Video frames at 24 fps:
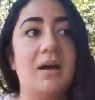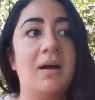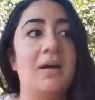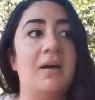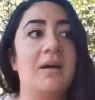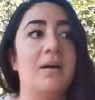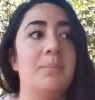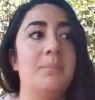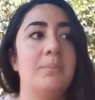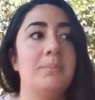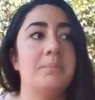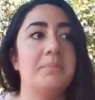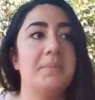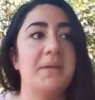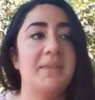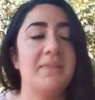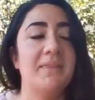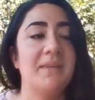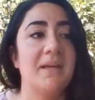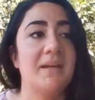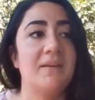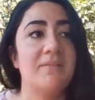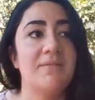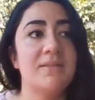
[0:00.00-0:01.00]
at
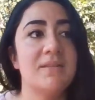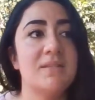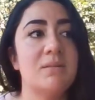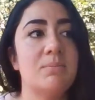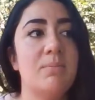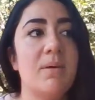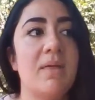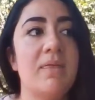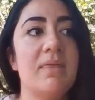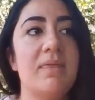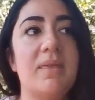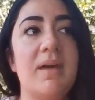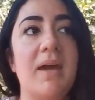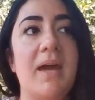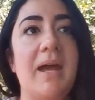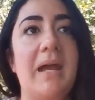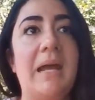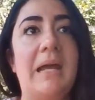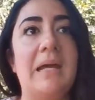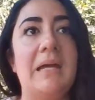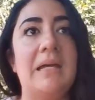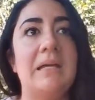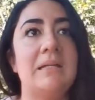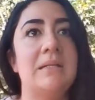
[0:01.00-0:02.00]
the end of this month,
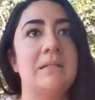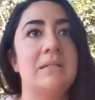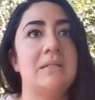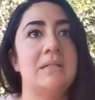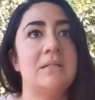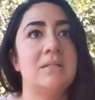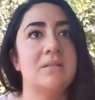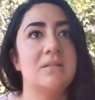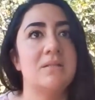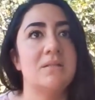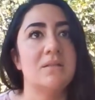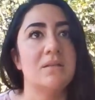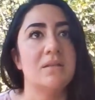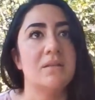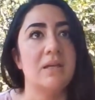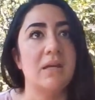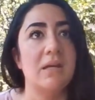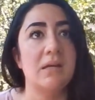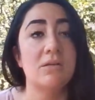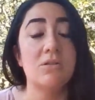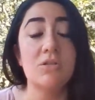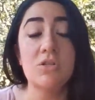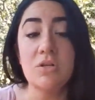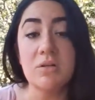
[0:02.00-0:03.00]
and
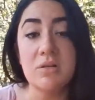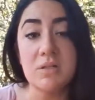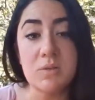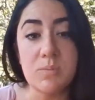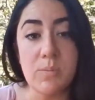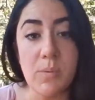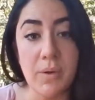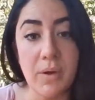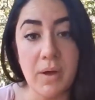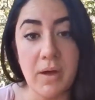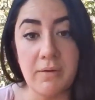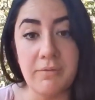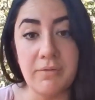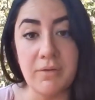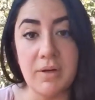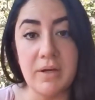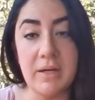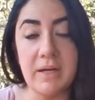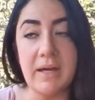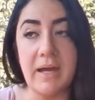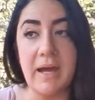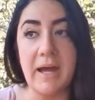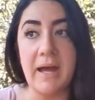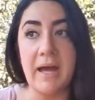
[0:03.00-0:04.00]
the insurance won't cover
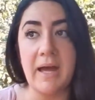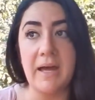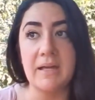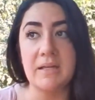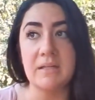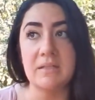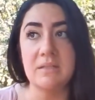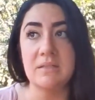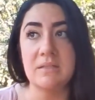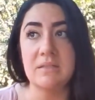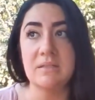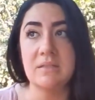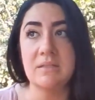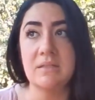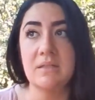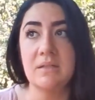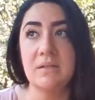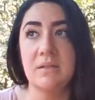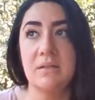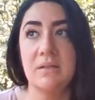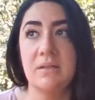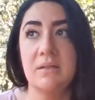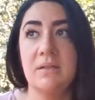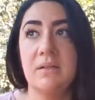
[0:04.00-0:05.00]
it as
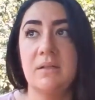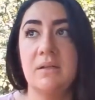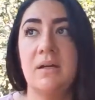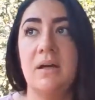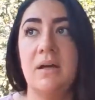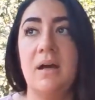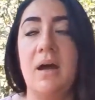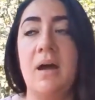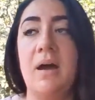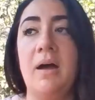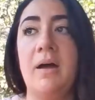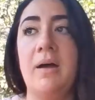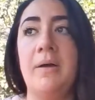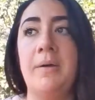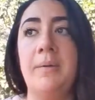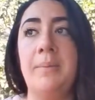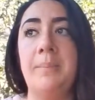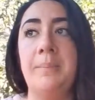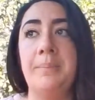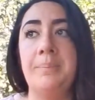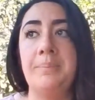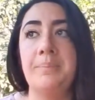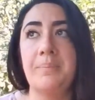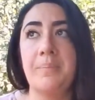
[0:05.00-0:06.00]

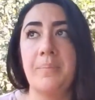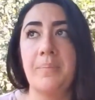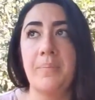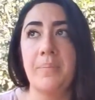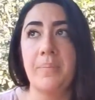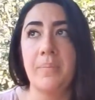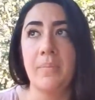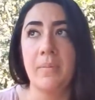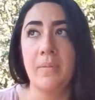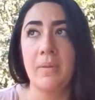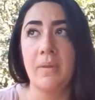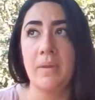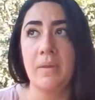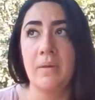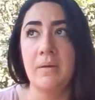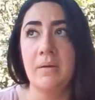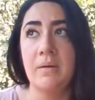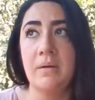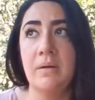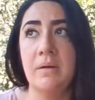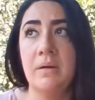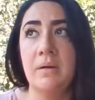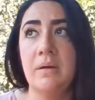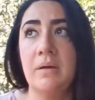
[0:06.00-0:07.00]
um
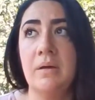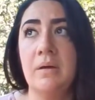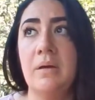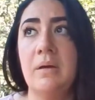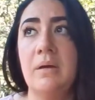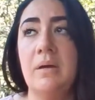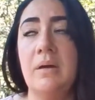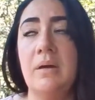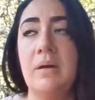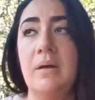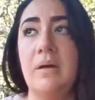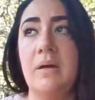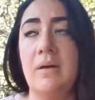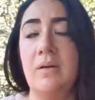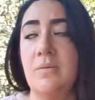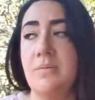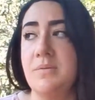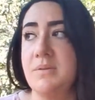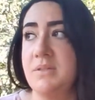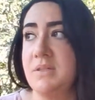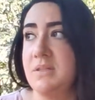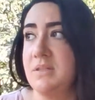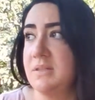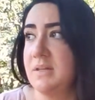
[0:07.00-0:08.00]
what
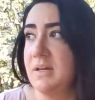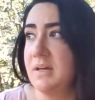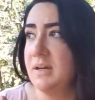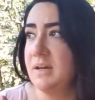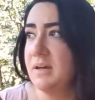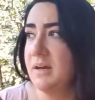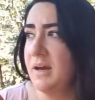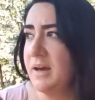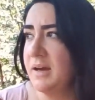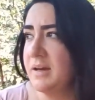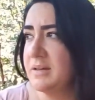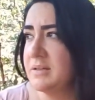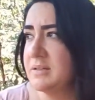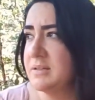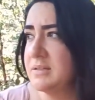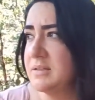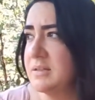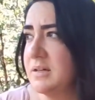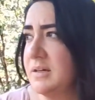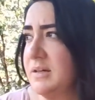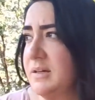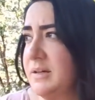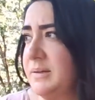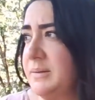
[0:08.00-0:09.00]
was it say? As
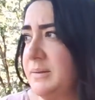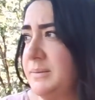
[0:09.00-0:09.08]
